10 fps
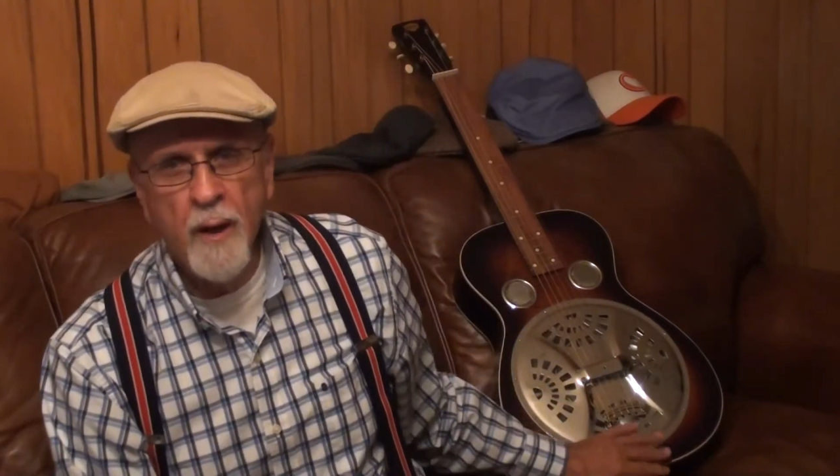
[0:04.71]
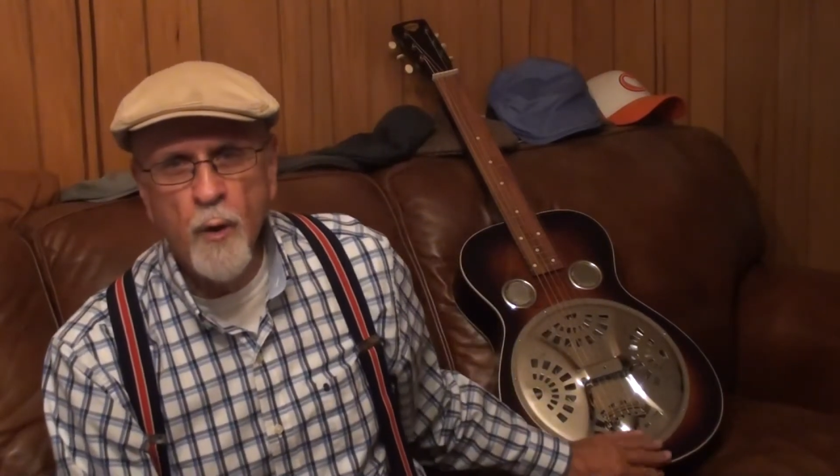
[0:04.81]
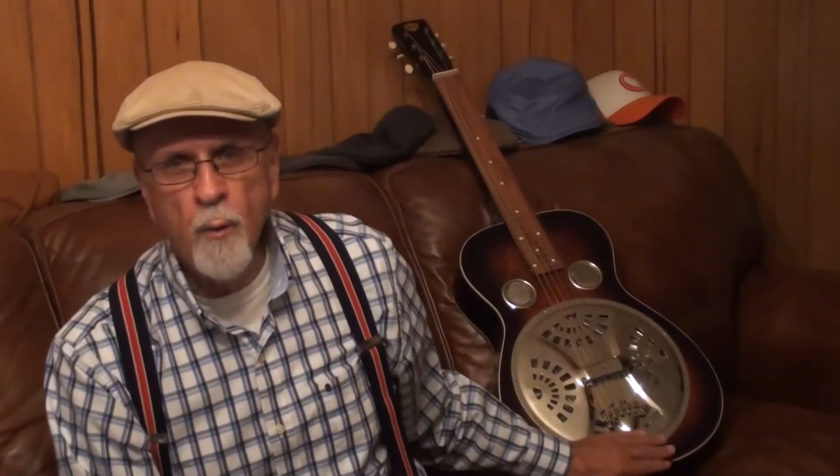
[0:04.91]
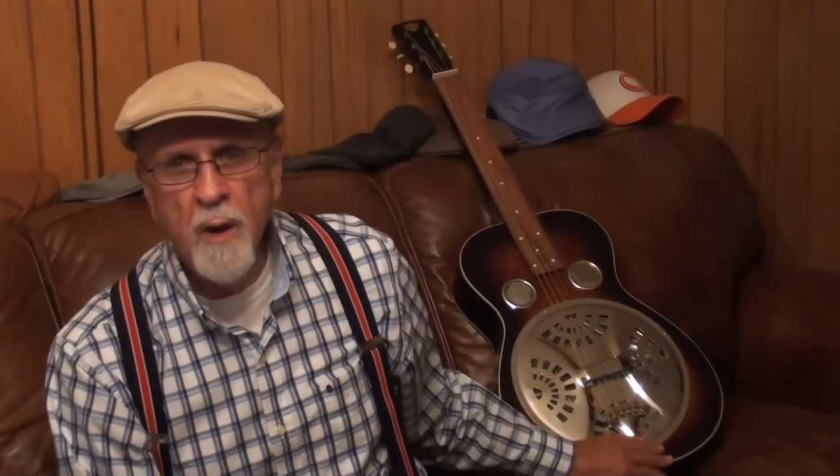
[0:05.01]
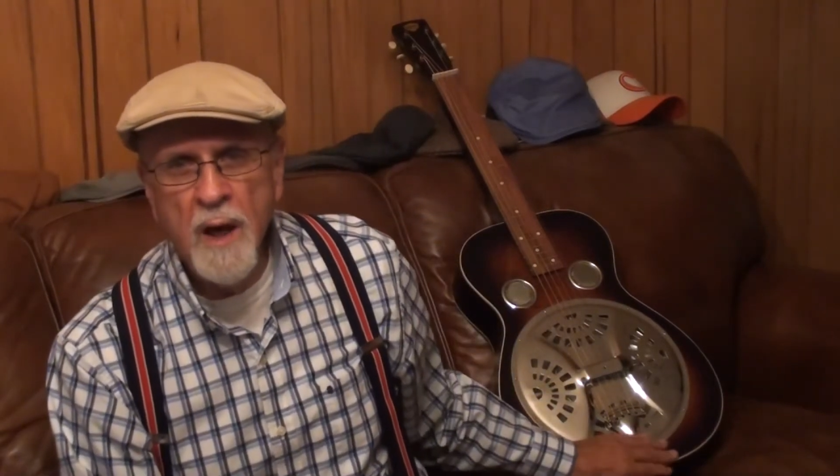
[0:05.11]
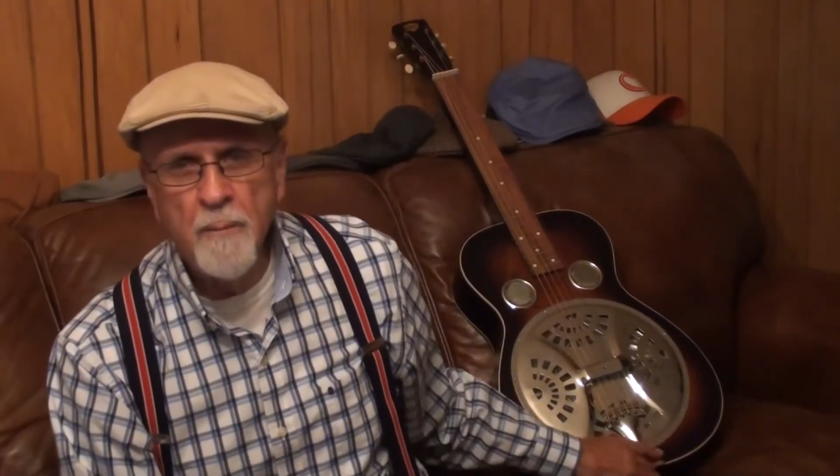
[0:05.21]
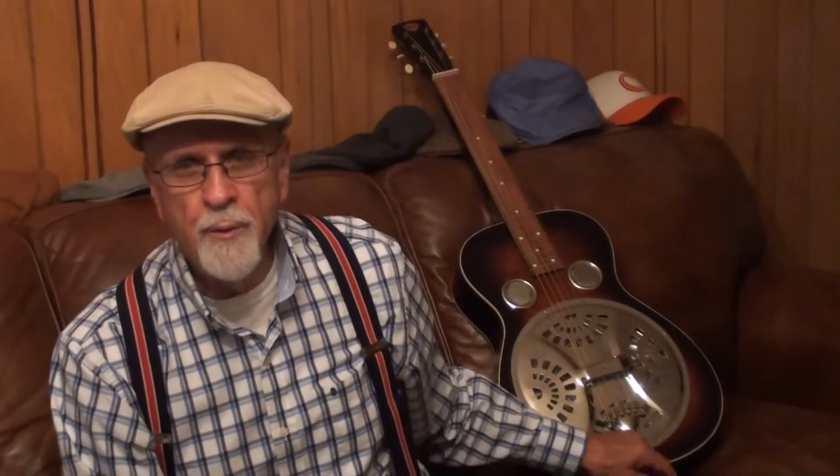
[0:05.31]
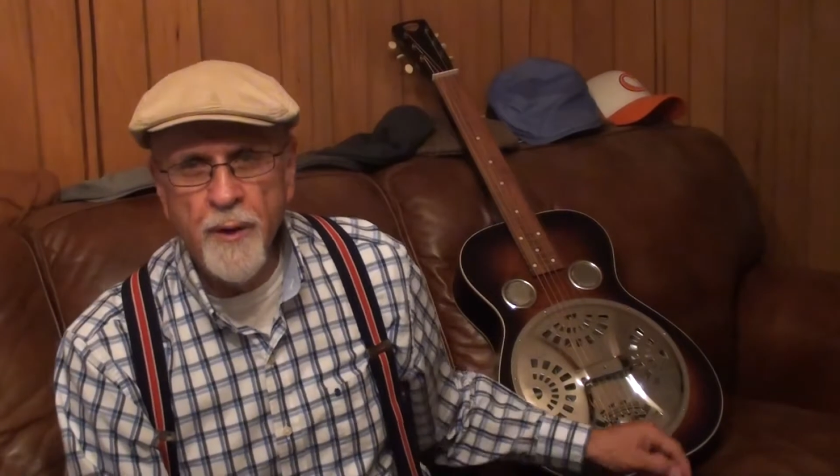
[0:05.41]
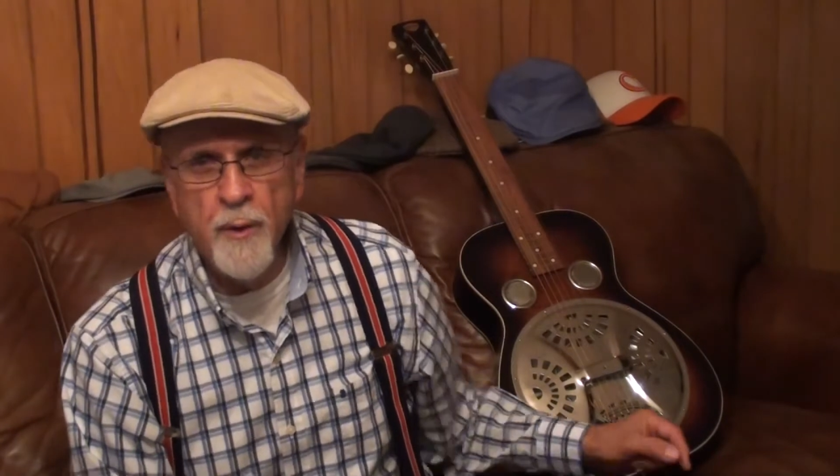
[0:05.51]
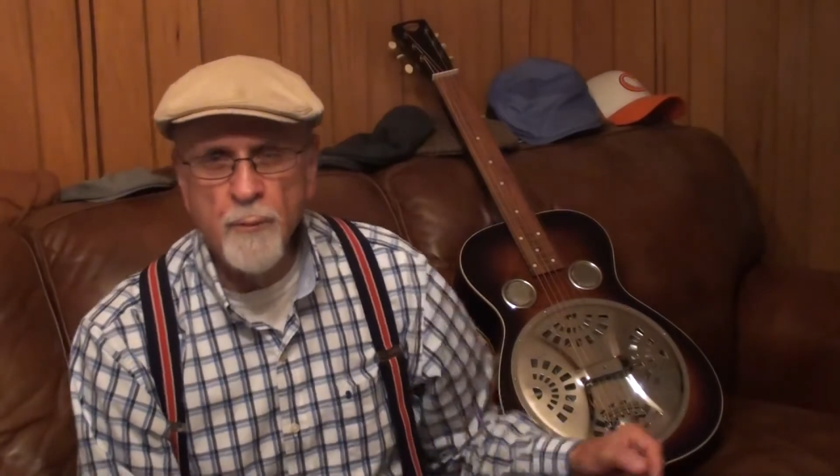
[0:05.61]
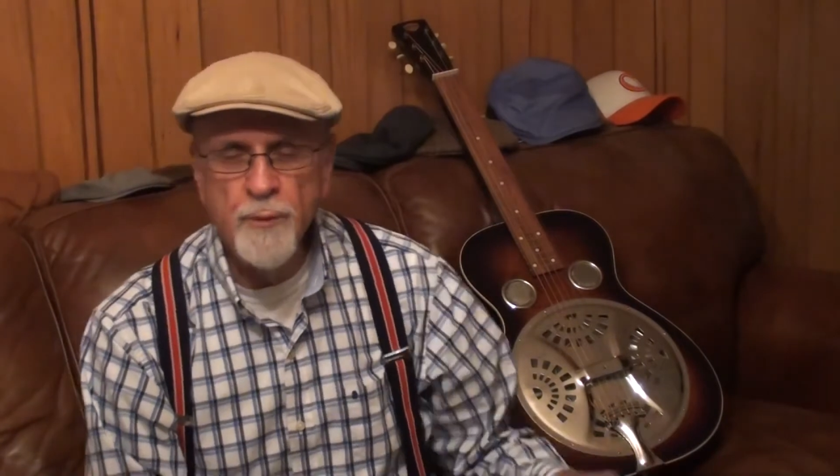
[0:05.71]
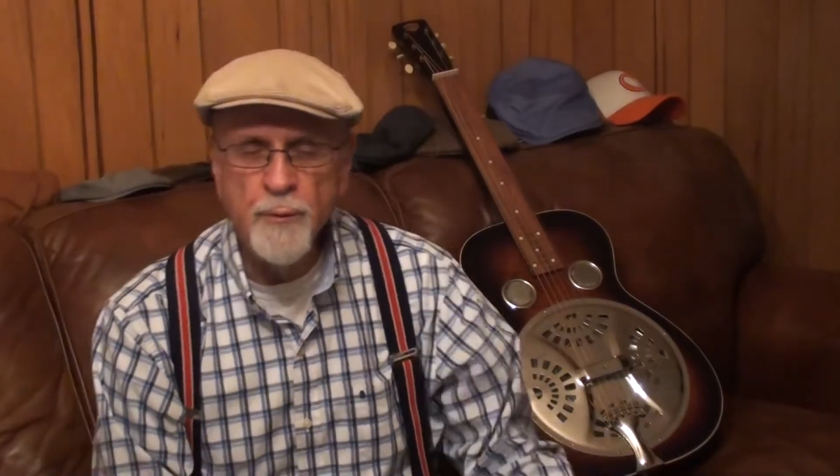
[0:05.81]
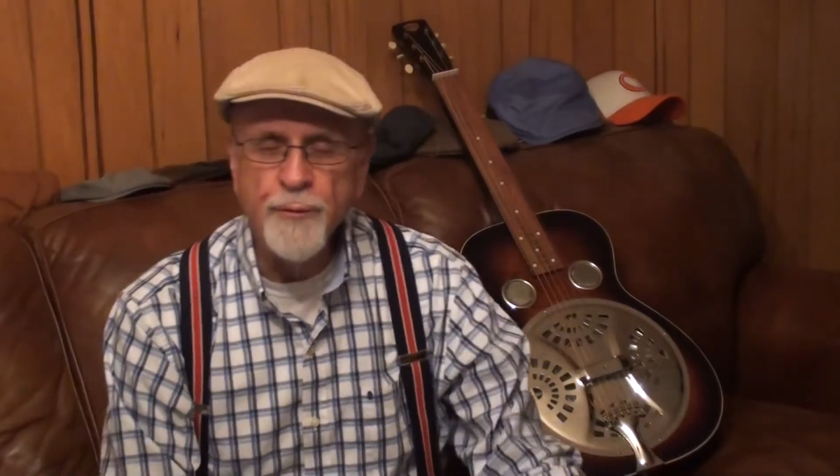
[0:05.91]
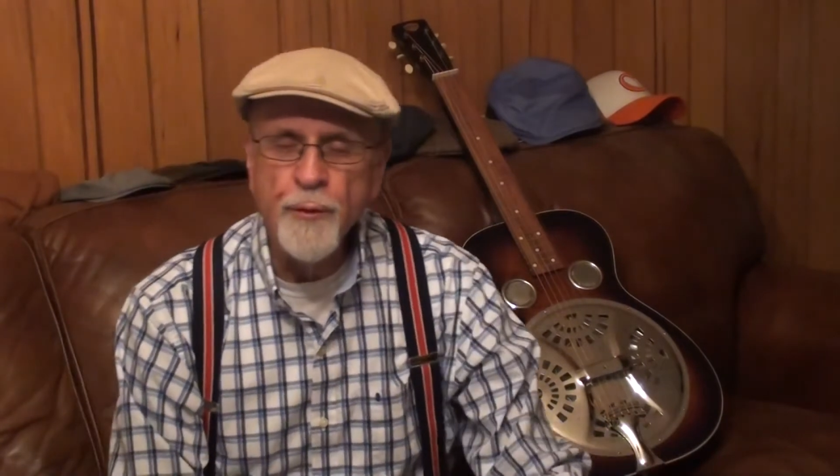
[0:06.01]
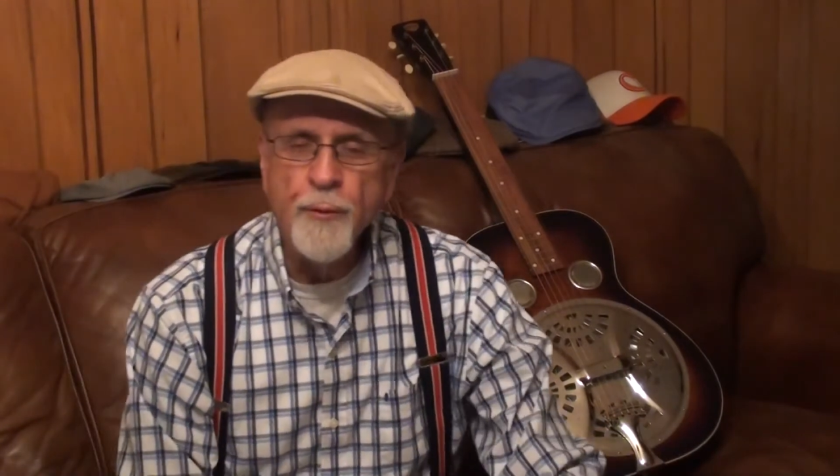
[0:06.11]
little while and put it on
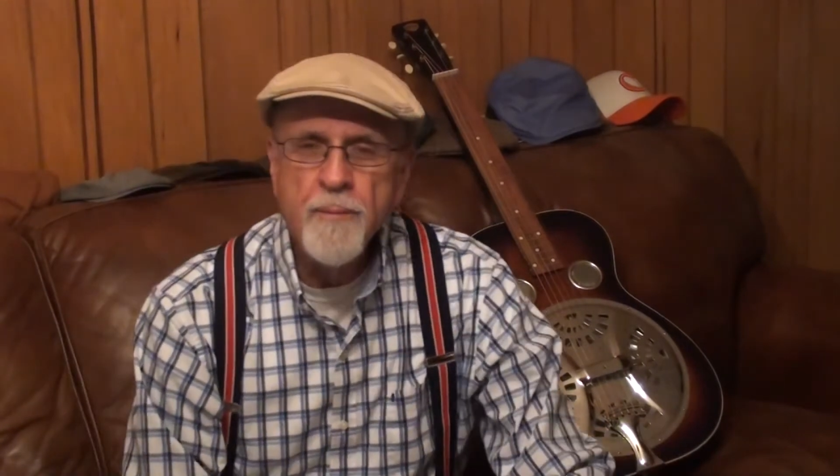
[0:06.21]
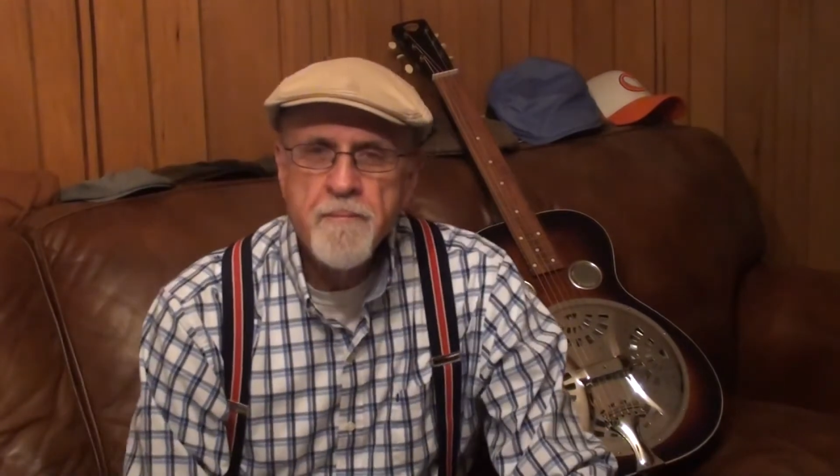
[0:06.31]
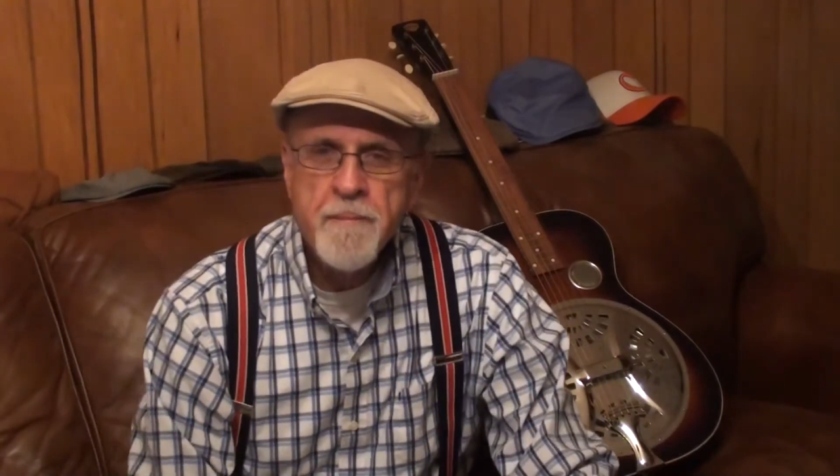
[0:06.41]
YouTube.